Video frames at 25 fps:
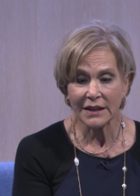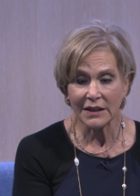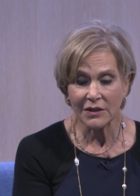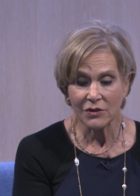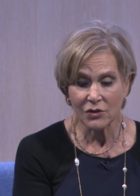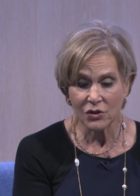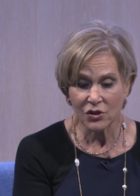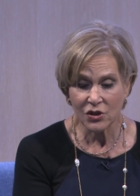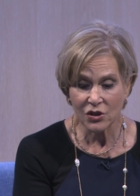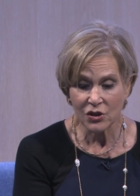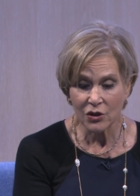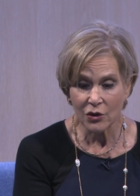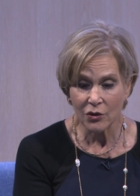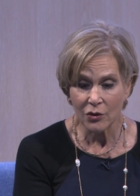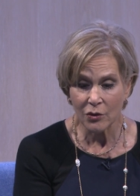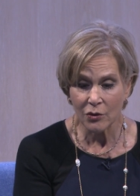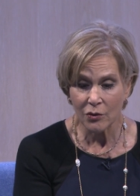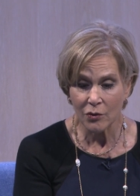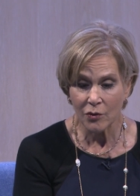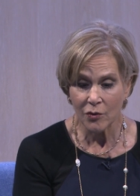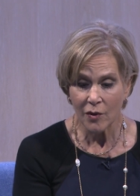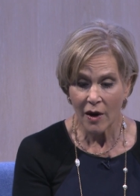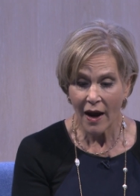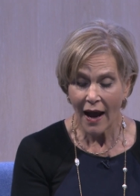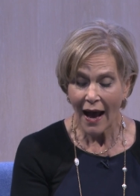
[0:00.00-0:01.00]
And
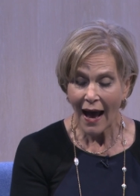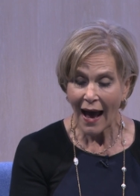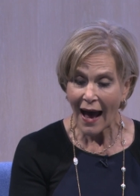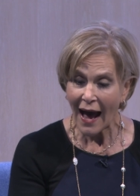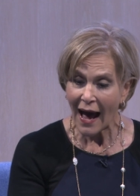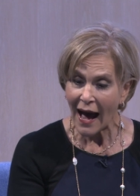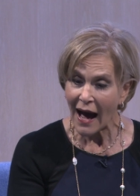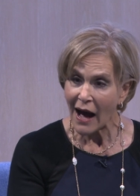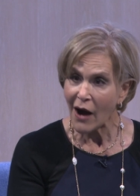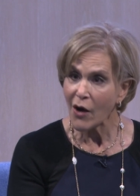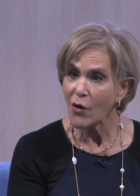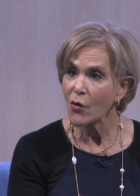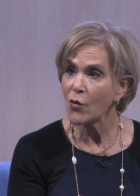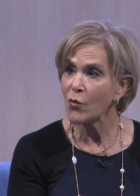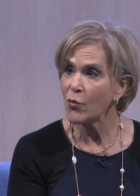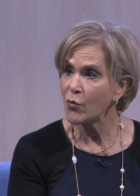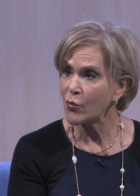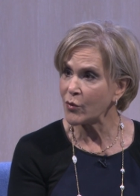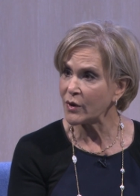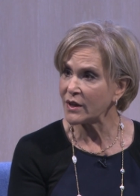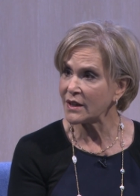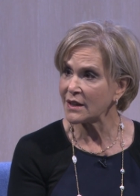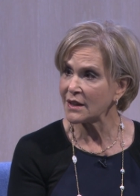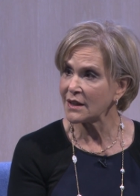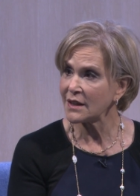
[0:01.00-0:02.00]
so, how
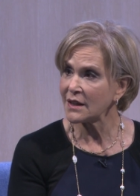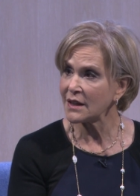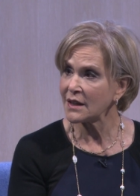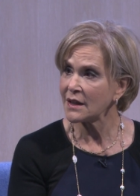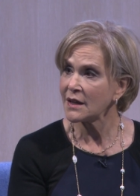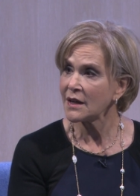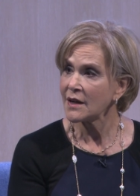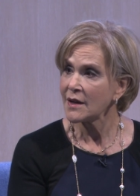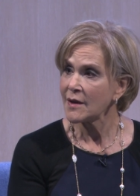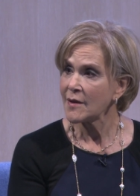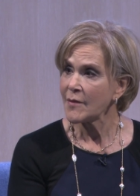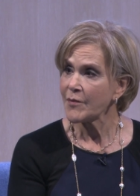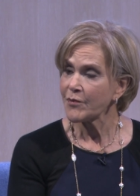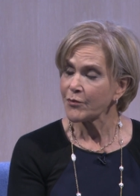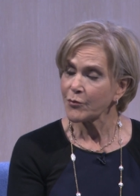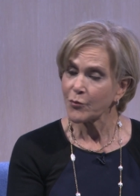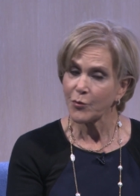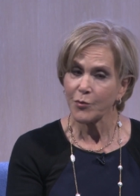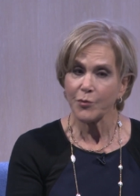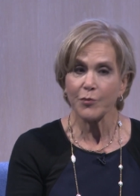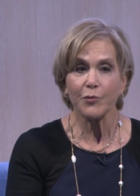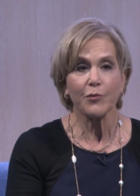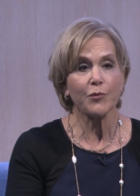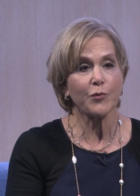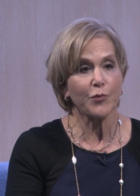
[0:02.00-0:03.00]
we
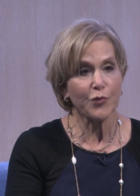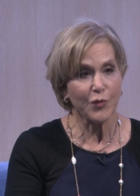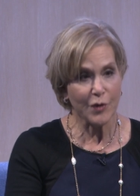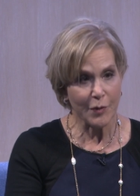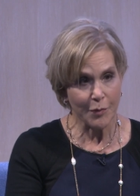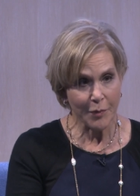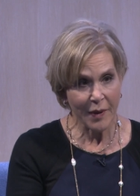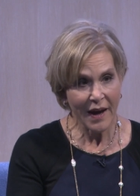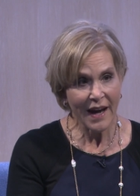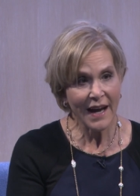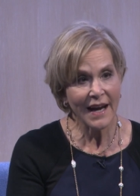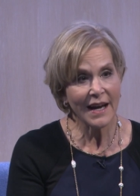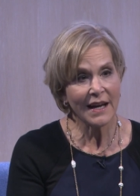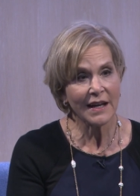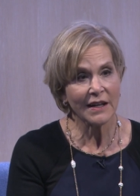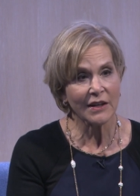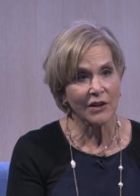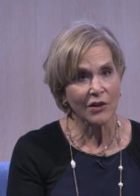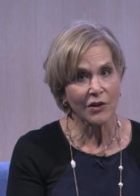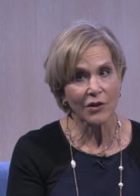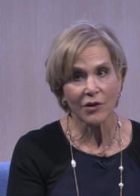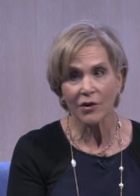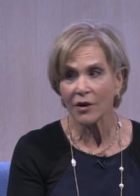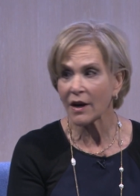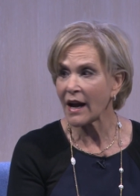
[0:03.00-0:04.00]

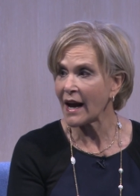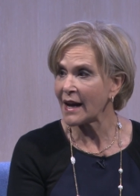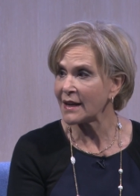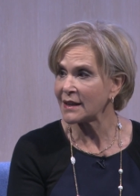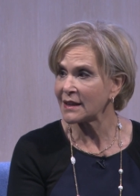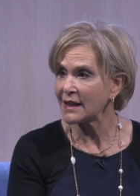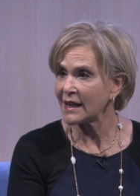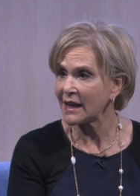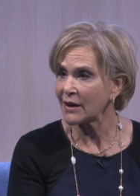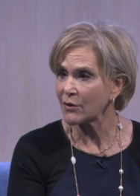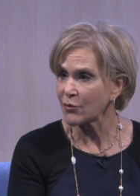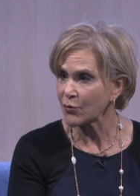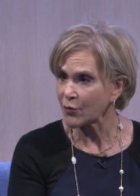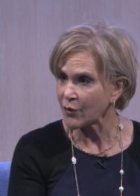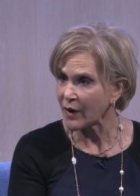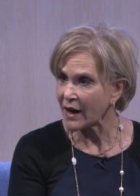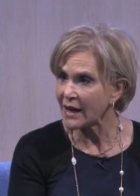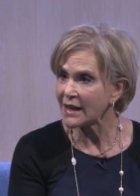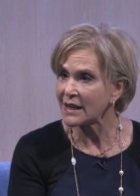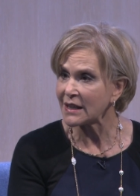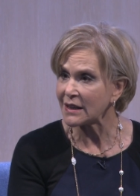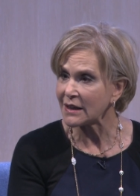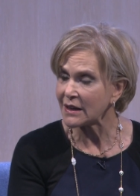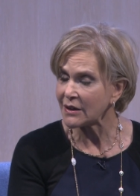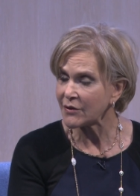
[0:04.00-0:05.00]
prepare and get
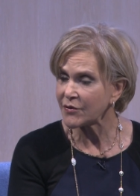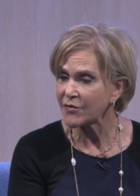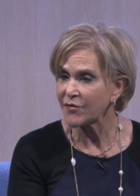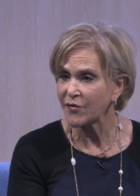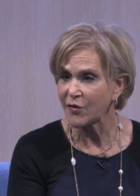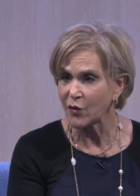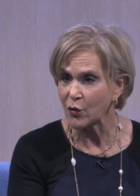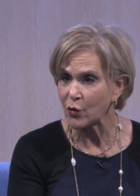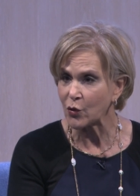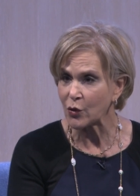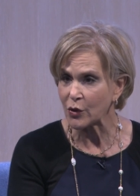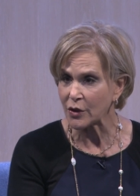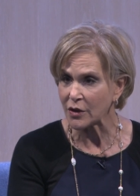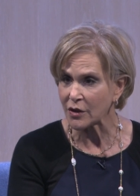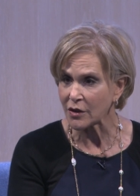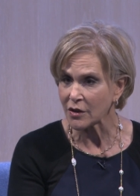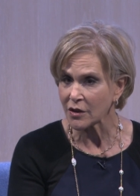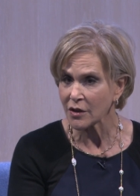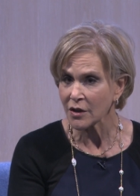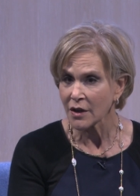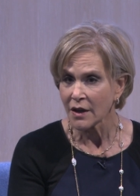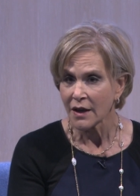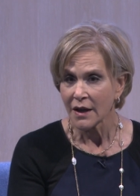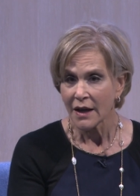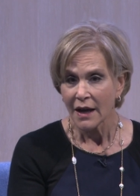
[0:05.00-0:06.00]
ready
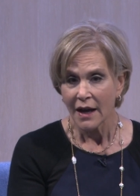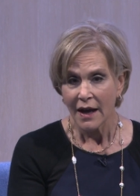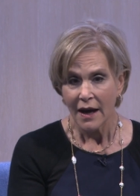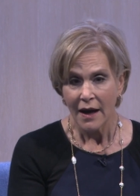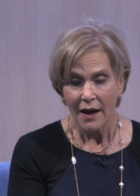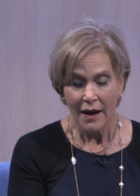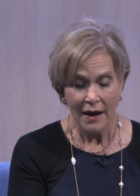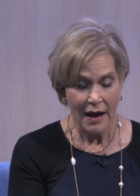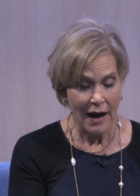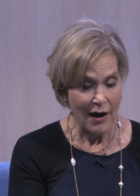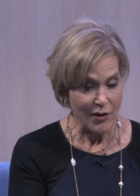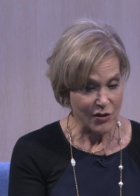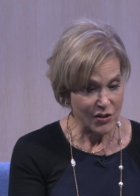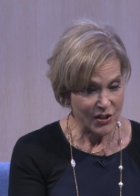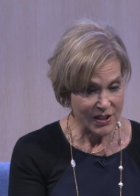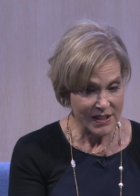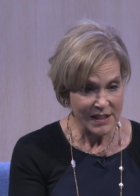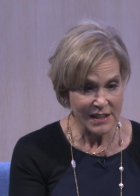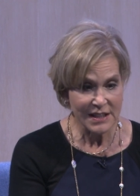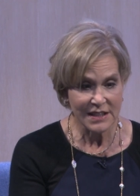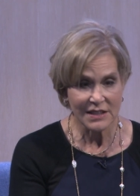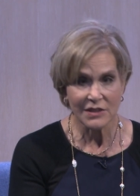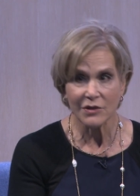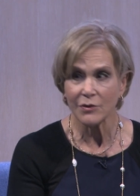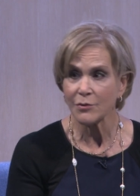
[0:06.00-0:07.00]
for our
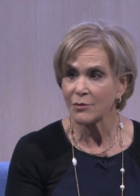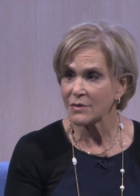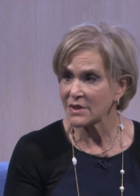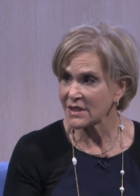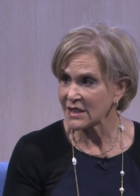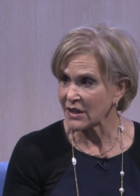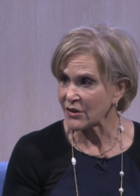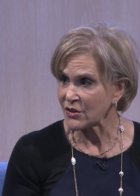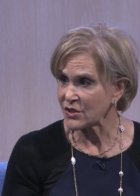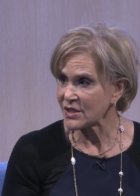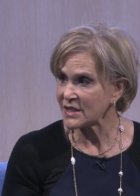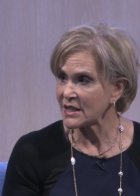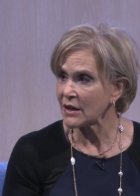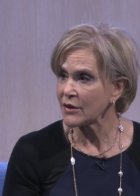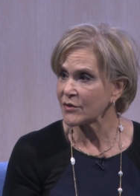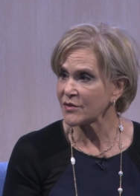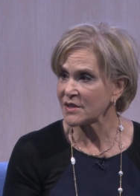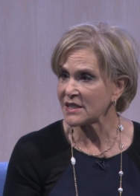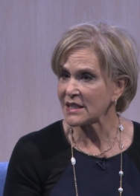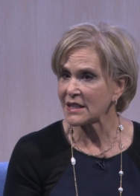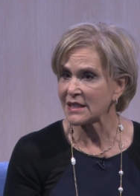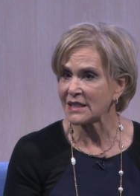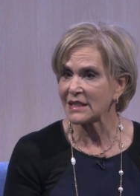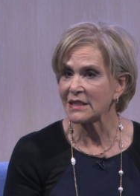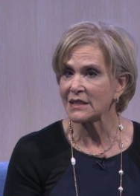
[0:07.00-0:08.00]
systems, ourselves
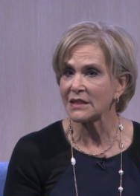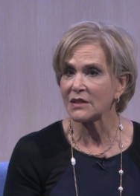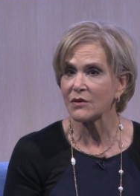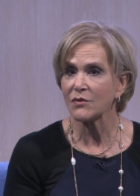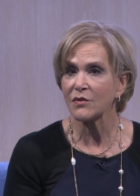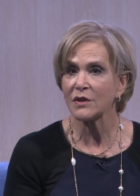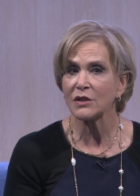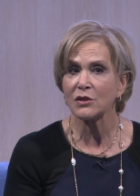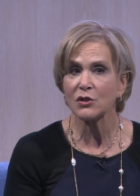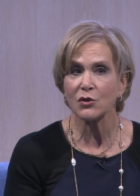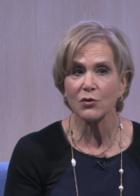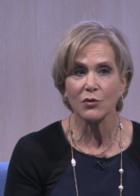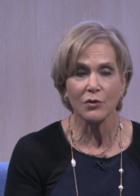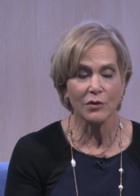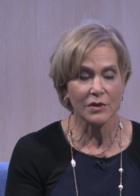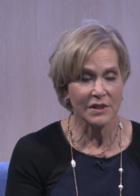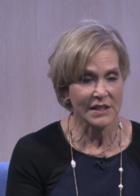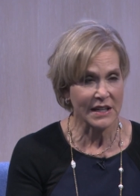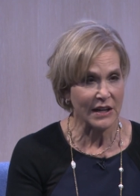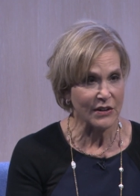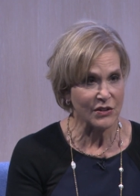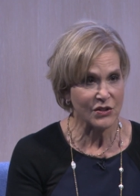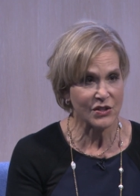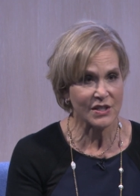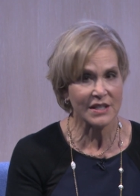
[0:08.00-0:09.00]
as individuals,
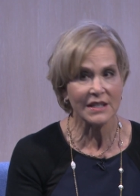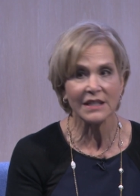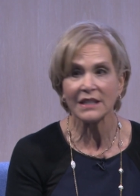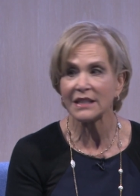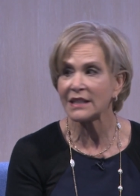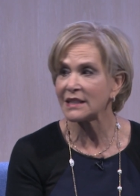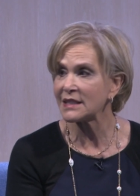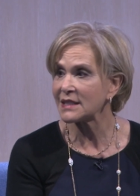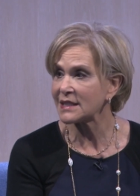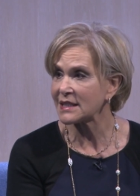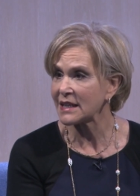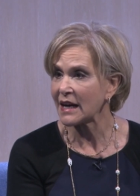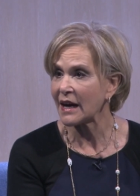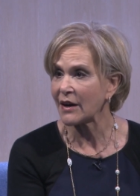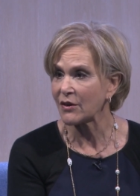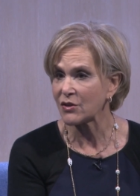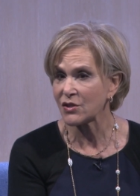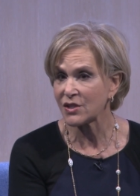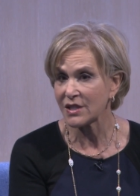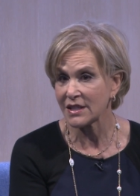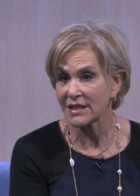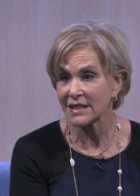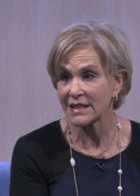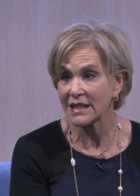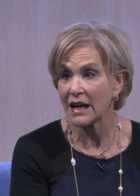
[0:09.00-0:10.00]
our cities, our
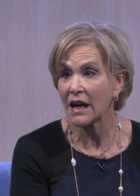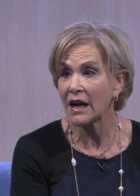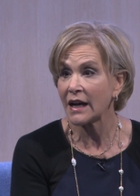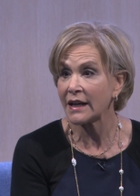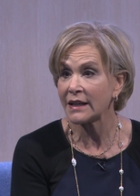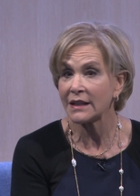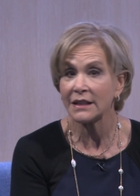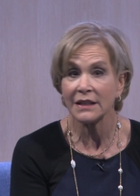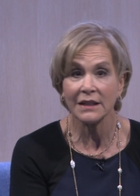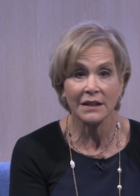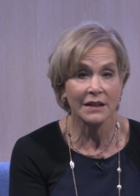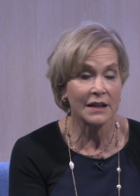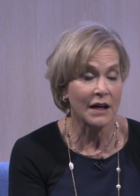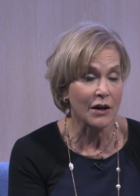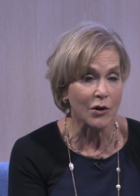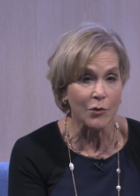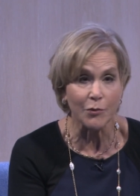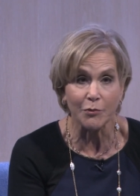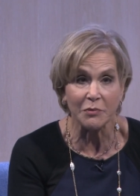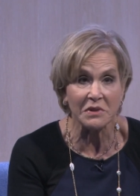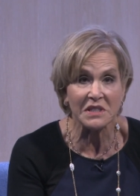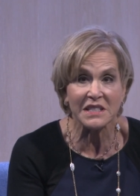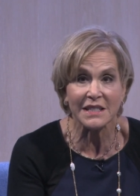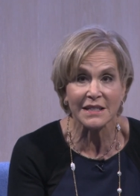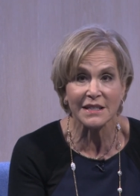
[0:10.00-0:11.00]
society, our
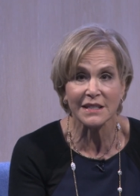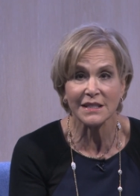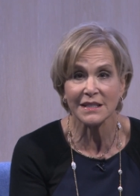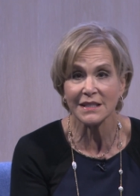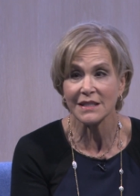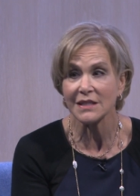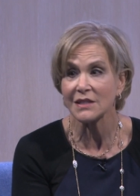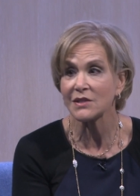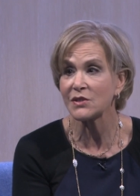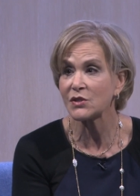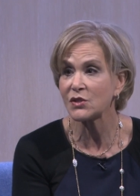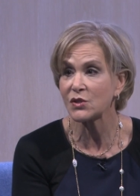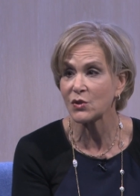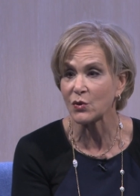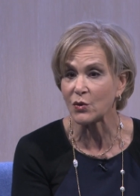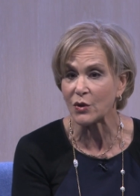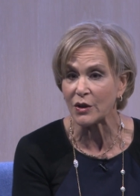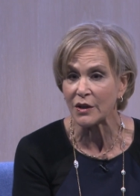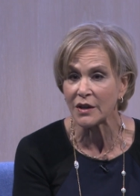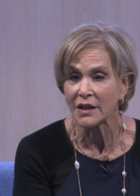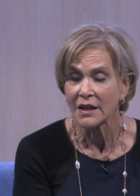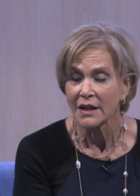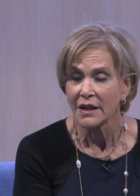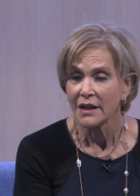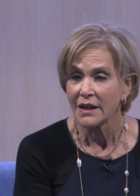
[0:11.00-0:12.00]
businesses
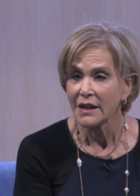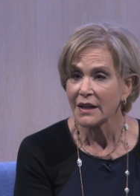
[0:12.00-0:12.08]
or